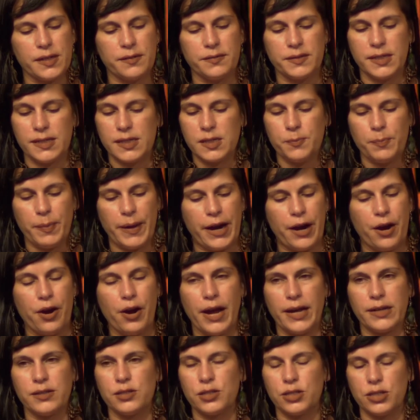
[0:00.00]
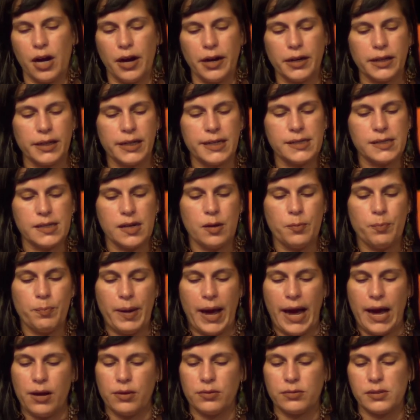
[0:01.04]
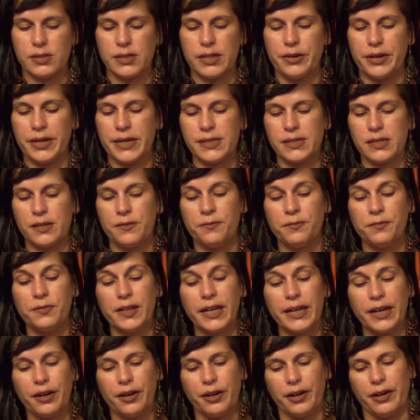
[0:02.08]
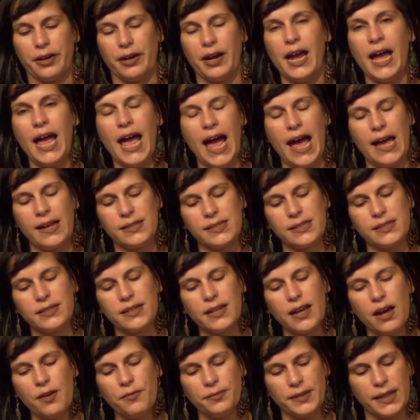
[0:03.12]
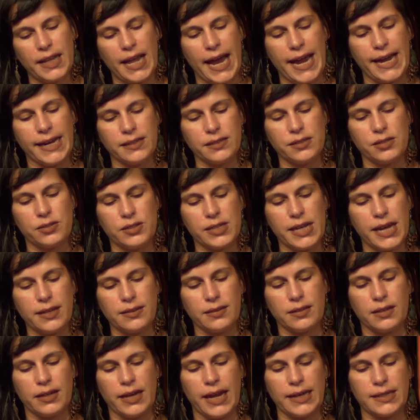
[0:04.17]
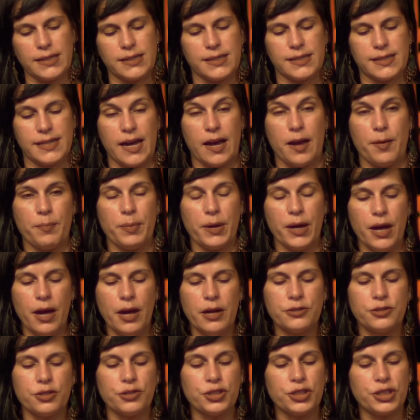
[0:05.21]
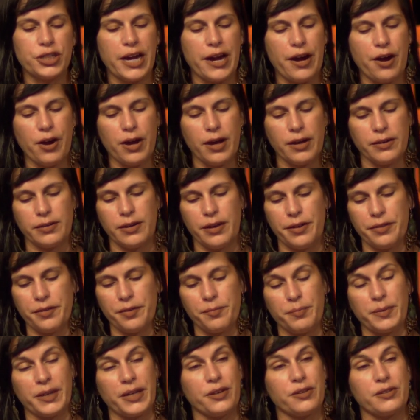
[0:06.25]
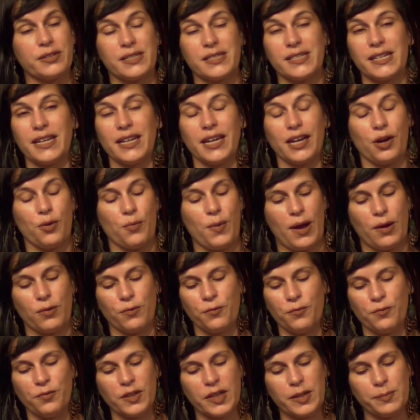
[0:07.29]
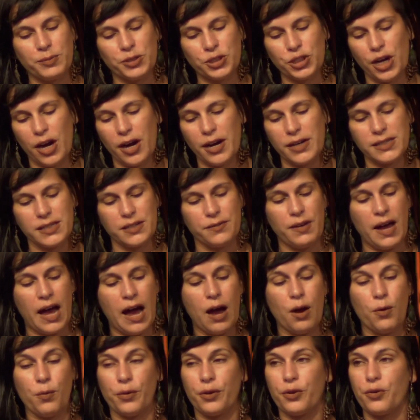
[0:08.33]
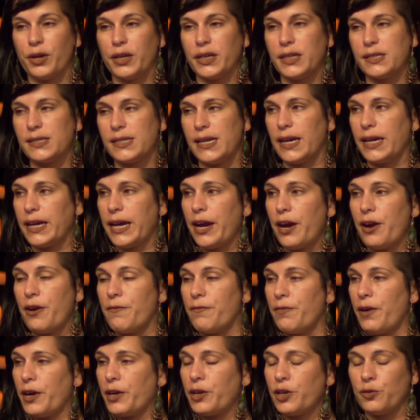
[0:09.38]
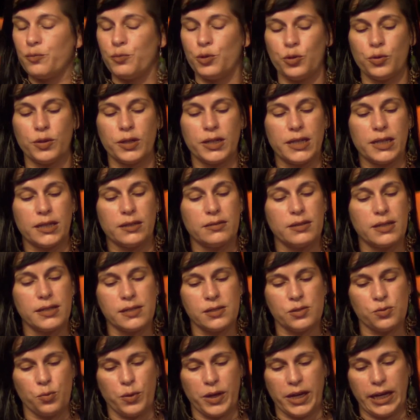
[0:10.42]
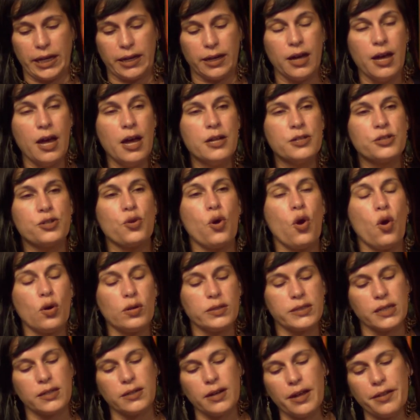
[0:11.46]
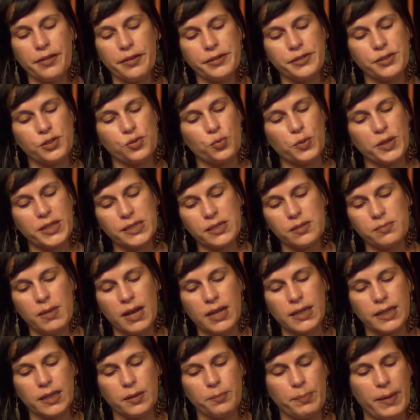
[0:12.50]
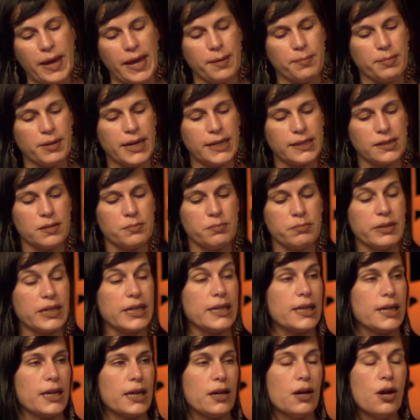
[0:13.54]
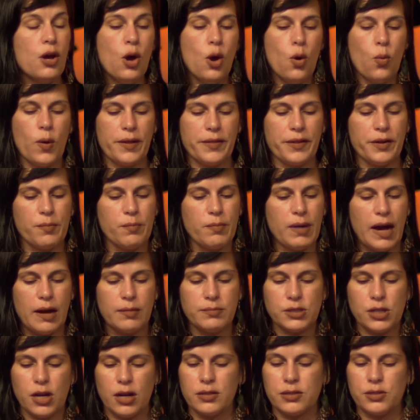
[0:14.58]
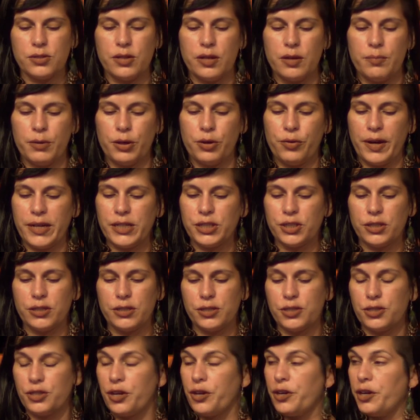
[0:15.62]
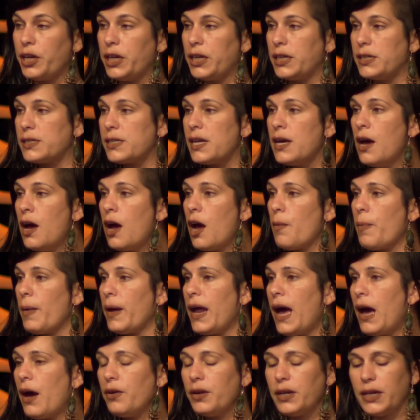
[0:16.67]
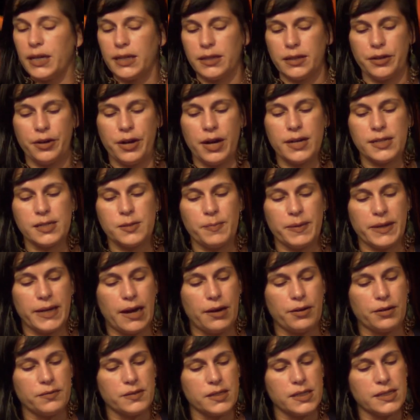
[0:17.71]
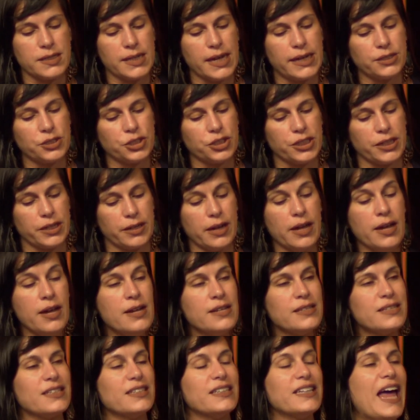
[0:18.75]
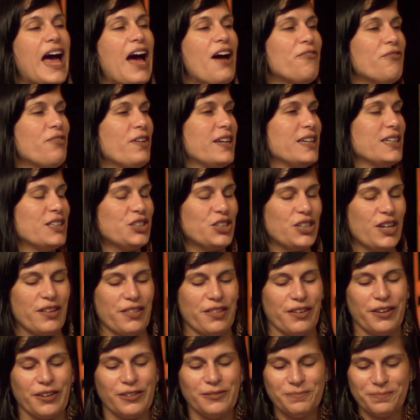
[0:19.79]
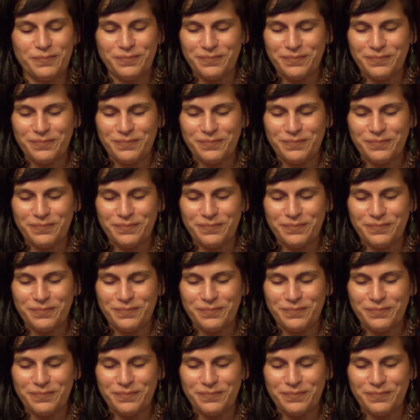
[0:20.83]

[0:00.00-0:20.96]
of despair and darkness abounds, there is a flicker and enough light to take the next step, to share another meal sitting around flip charts of how we're going to take care of our community this week, to hold another sweet-smelling baby at the meeting while their mom talks to immigration attorneys about how to get their husband out of detention, to laugh at each other